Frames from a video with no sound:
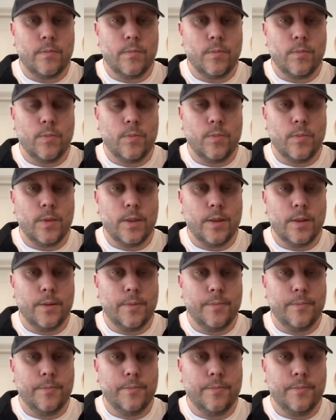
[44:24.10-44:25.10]

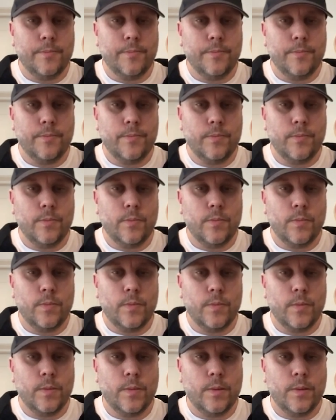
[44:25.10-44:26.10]

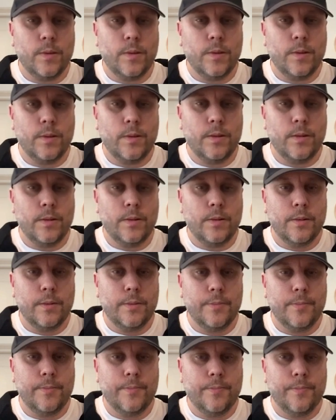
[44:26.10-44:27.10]

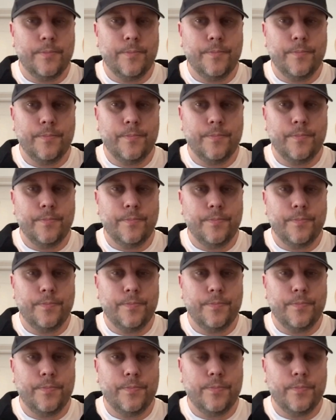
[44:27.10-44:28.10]

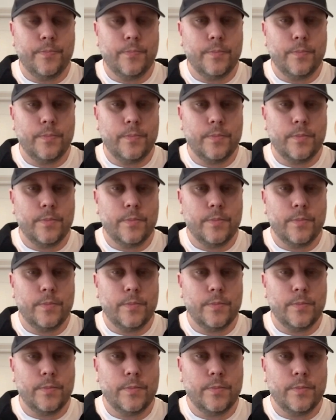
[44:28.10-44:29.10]

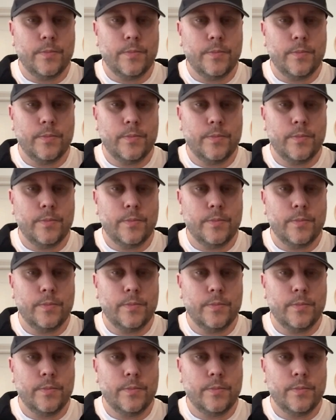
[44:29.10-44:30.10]

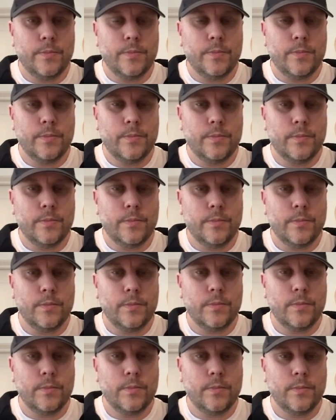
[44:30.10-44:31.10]

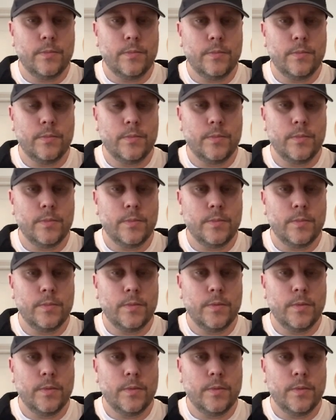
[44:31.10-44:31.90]
No words are spoken by the person on screen.